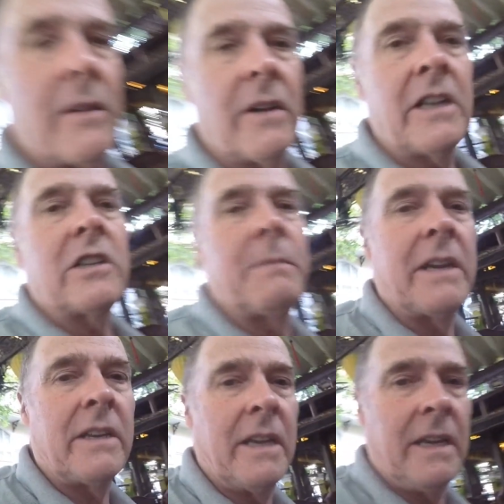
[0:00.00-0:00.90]
Not
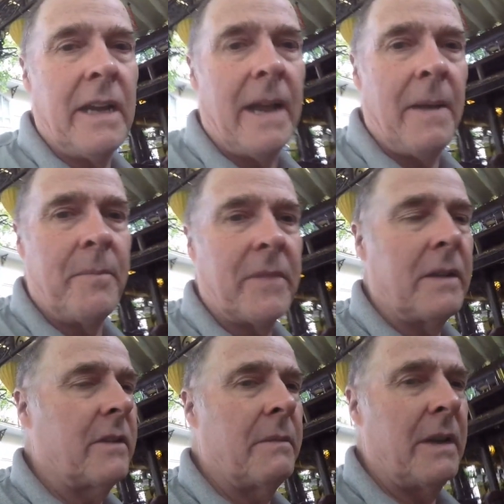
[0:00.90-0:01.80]
expecting
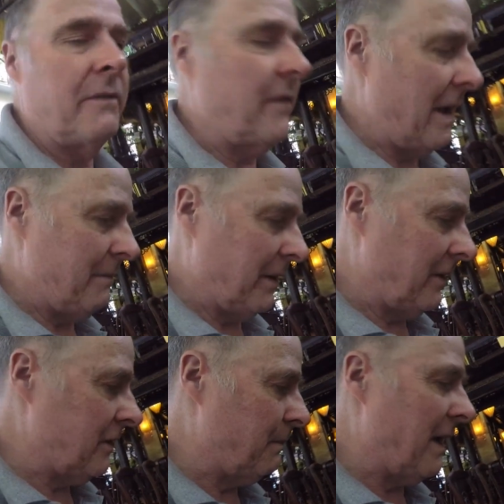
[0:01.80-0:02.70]
to be
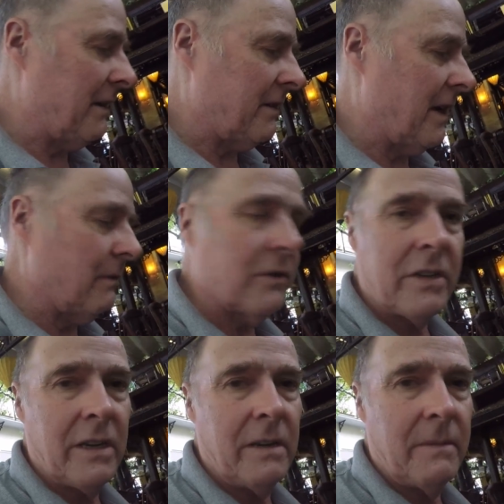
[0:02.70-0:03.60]
fabulous, but we'll
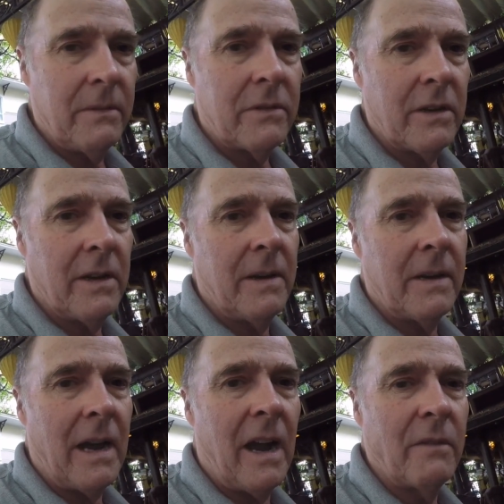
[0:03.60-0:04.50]
see. We'll see.
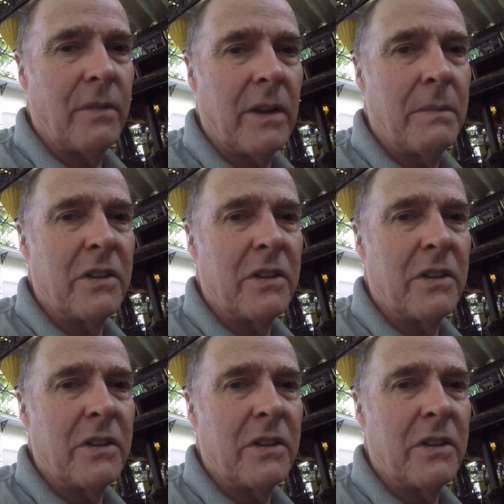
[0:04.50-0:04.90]
Hopefully, I'll be